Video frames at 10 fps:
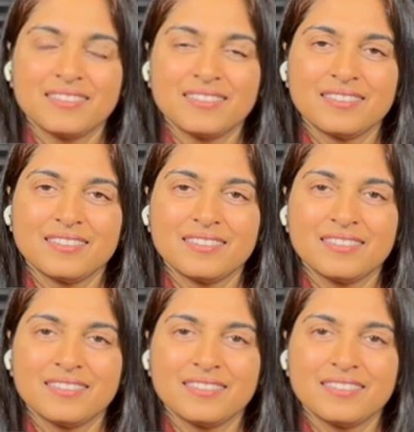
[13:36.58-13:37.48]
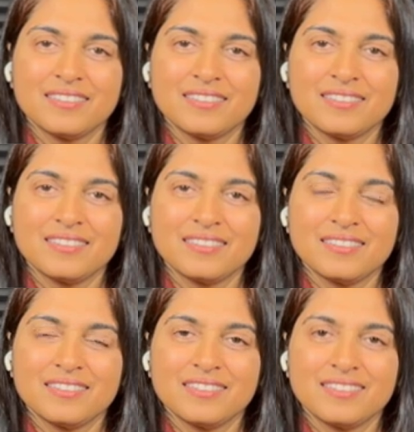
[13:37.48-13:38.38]

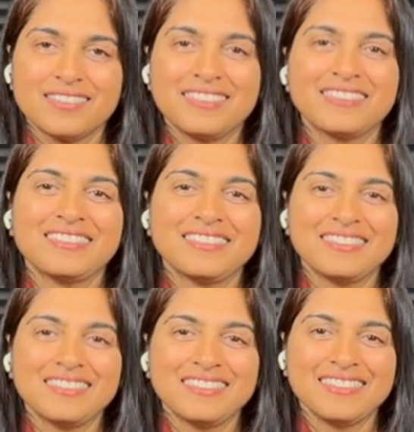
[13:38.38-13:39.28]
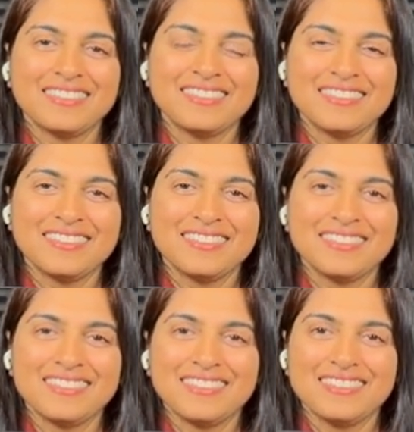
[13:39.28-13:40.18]

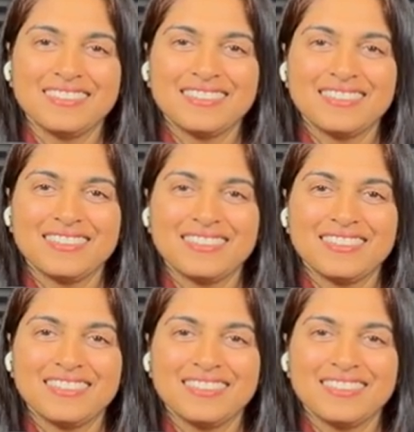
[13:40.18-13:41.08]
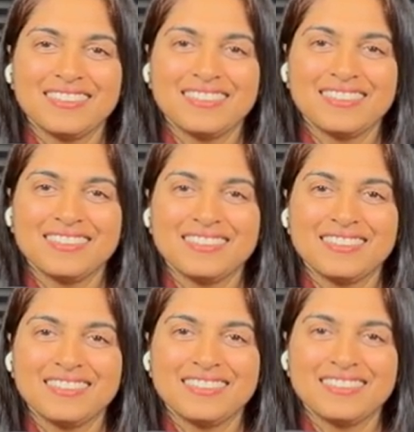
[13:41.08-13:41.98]

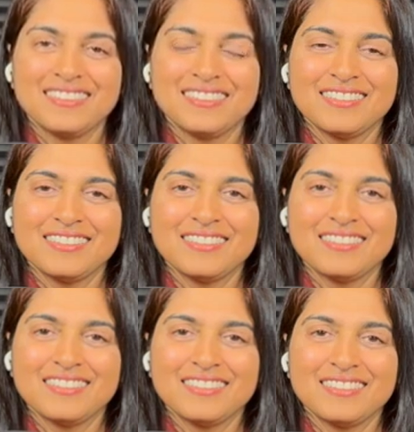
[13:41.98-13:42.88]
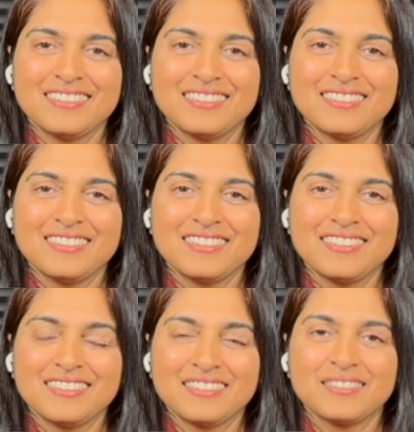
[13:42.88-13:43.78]

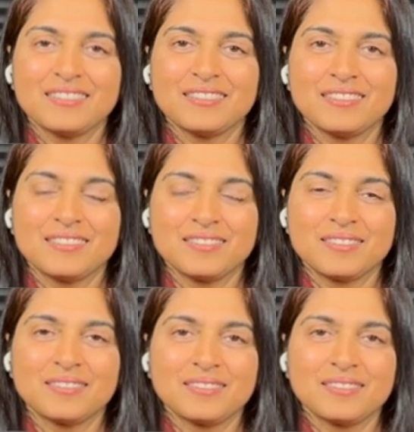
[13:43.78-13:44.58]
This person isn't speaking.